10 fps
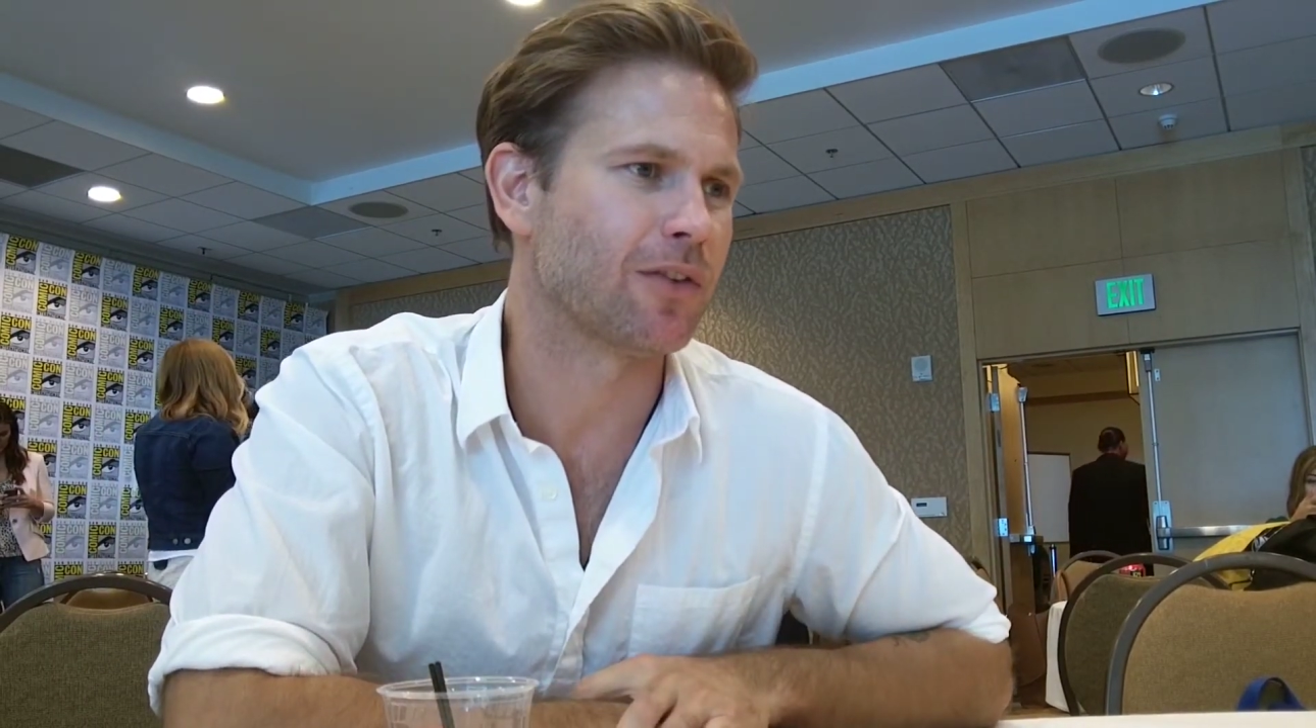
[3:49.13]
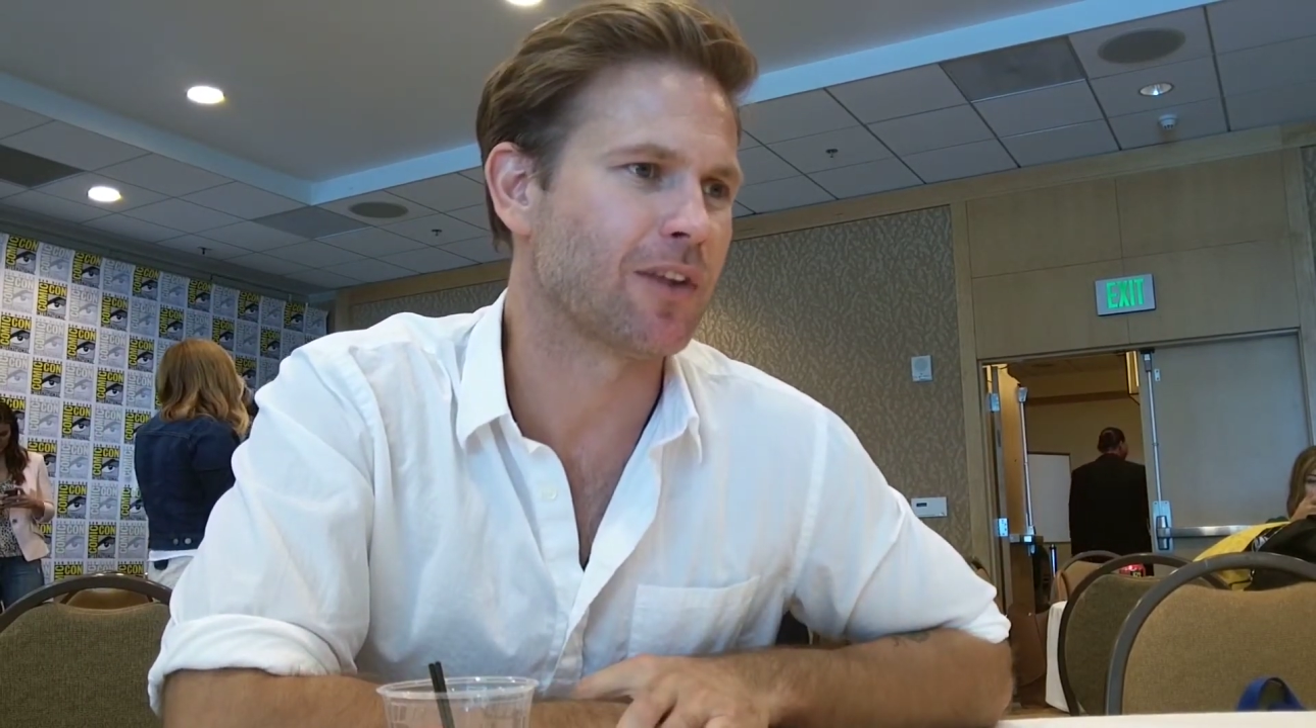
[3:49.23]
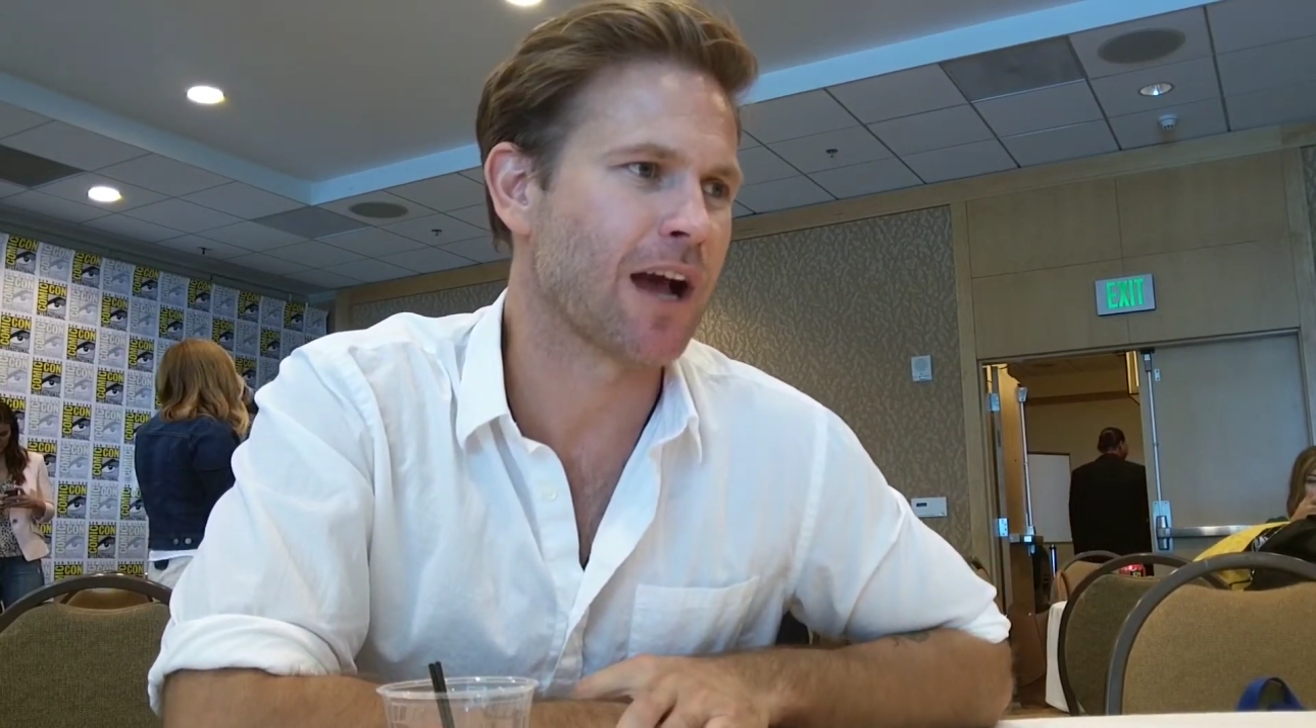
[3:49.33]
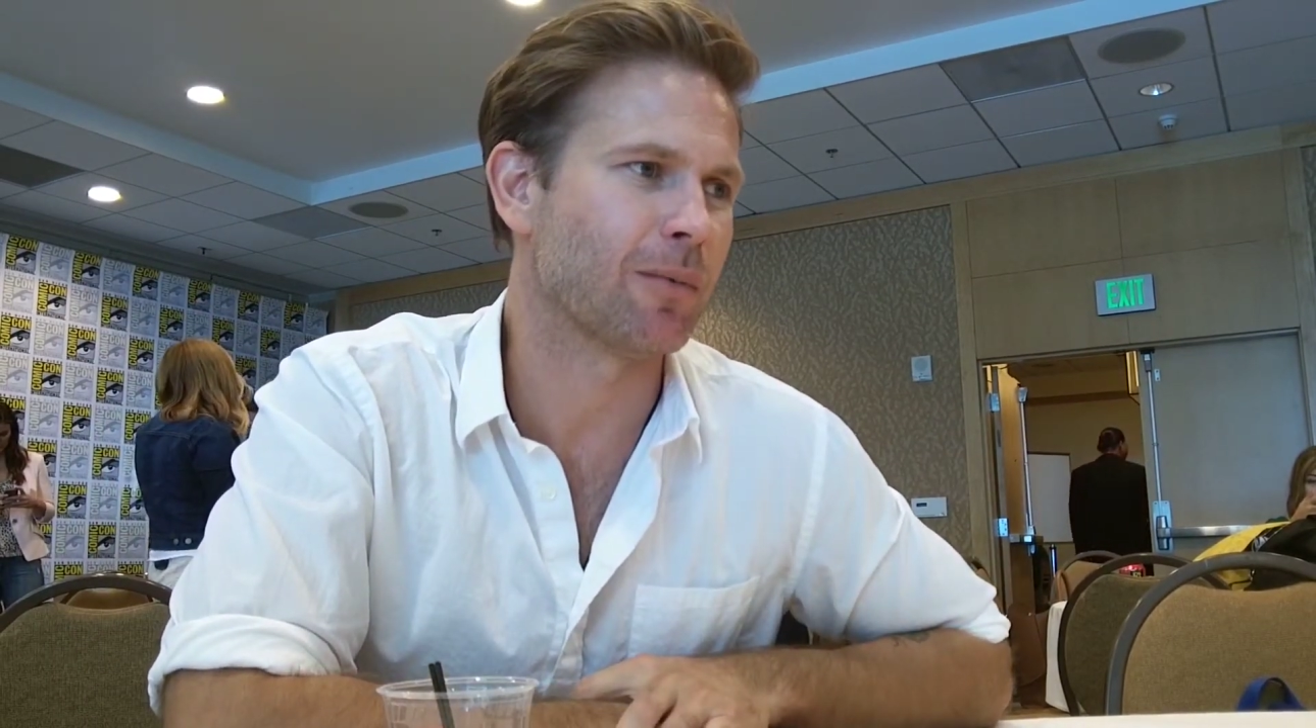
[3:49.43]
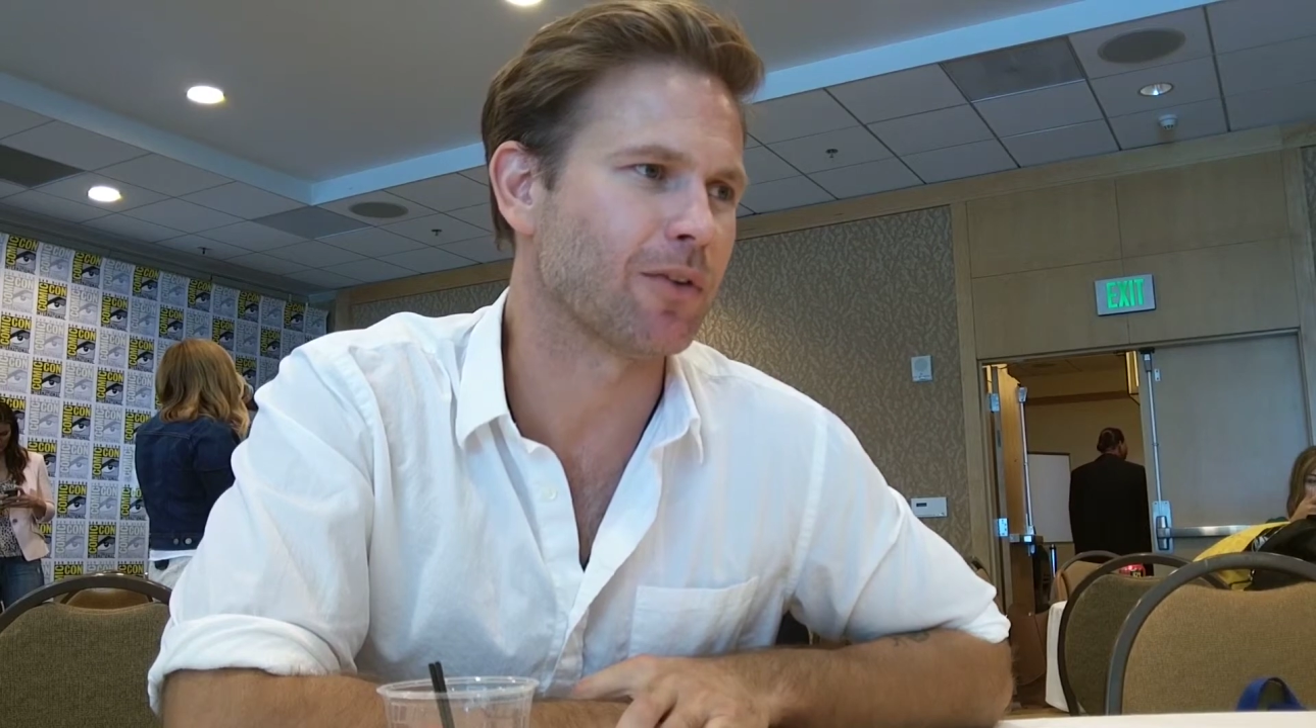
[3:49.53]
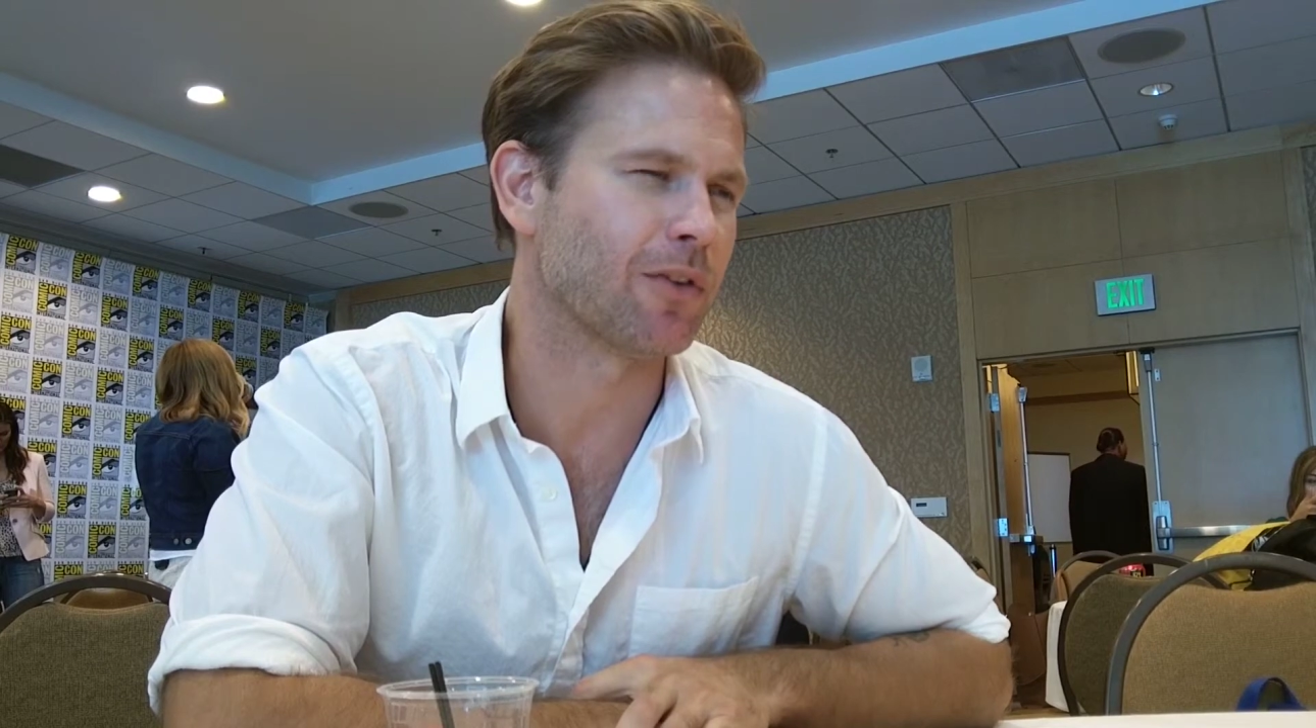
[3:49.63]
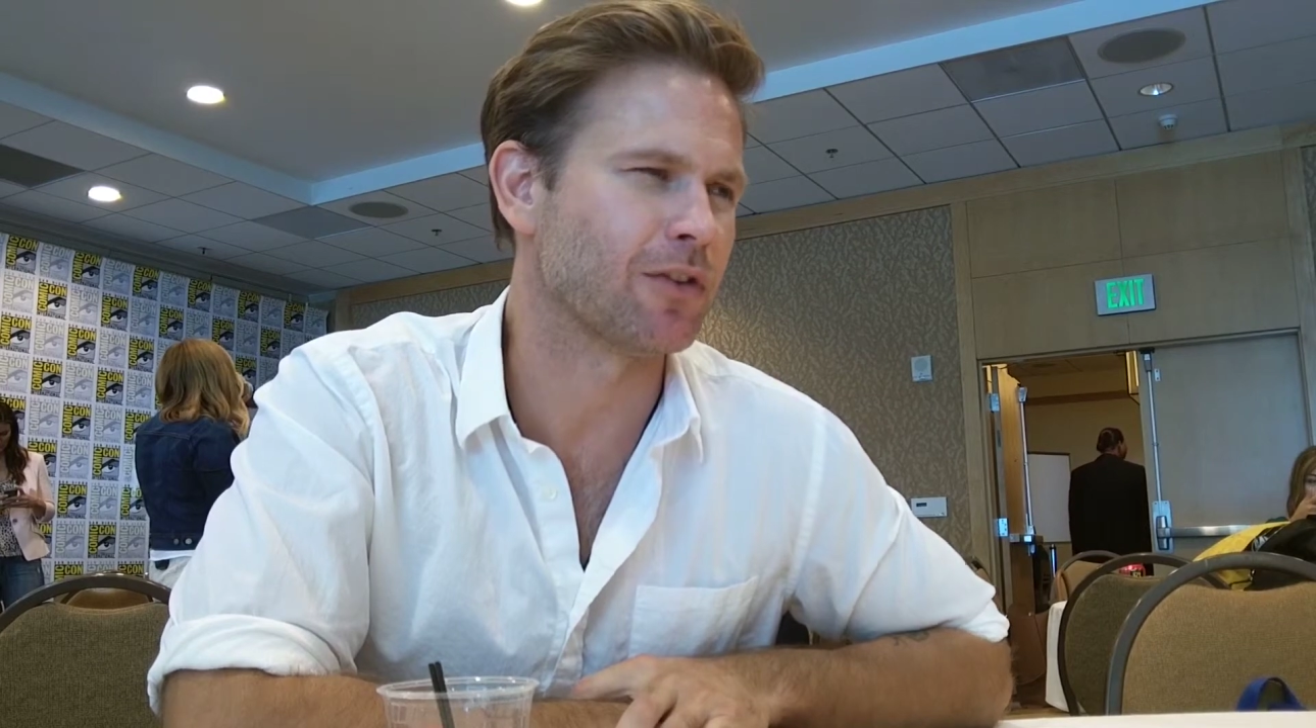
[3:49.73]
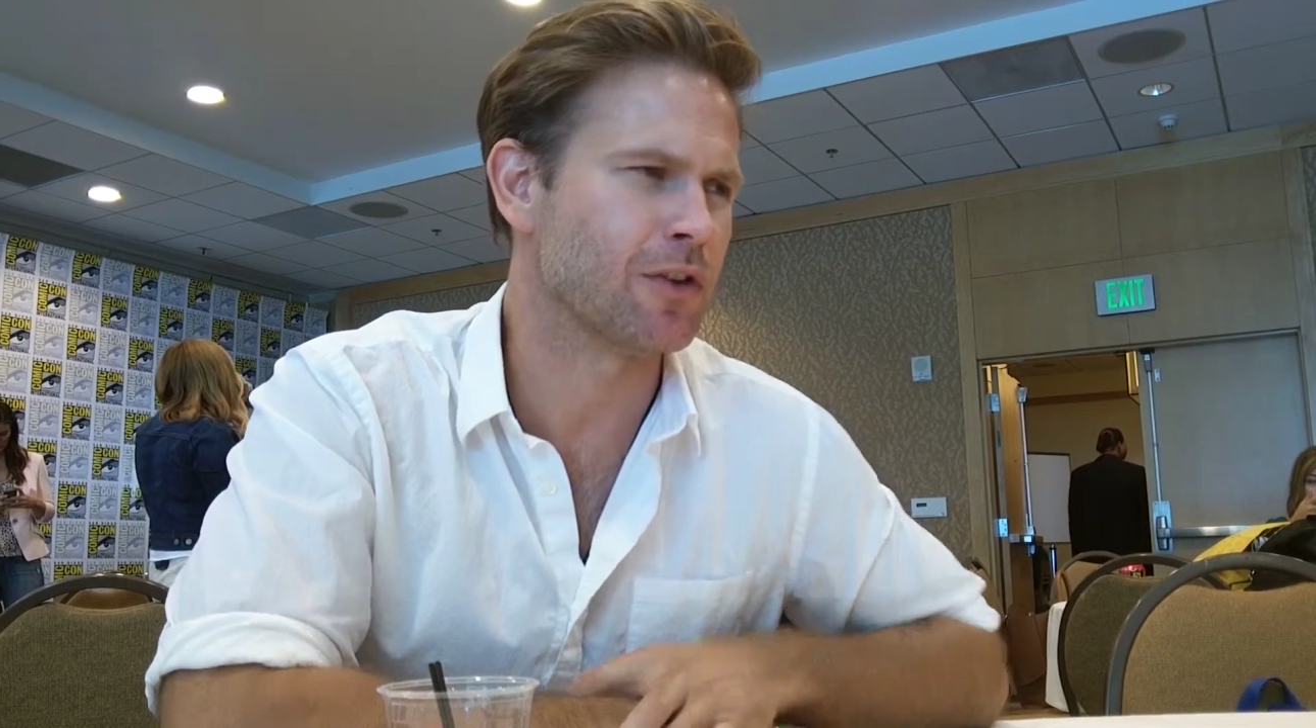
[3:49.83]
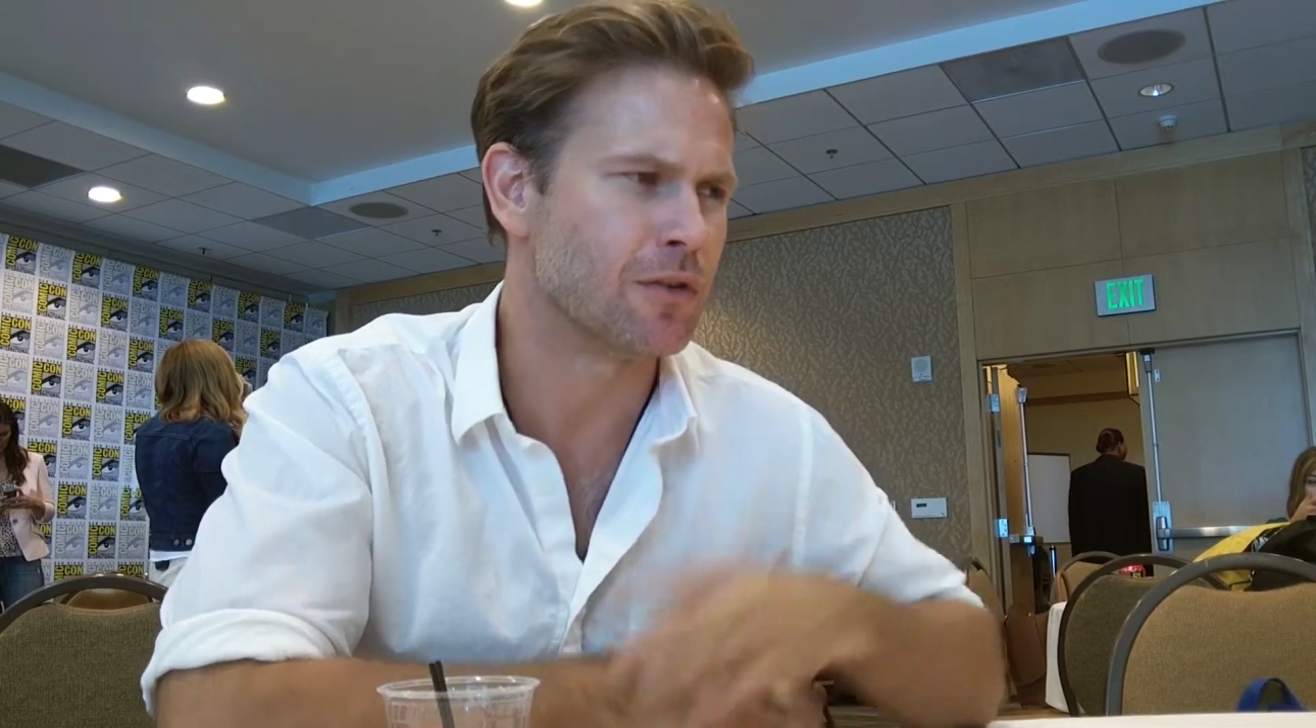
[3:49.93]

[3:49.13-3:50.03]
established such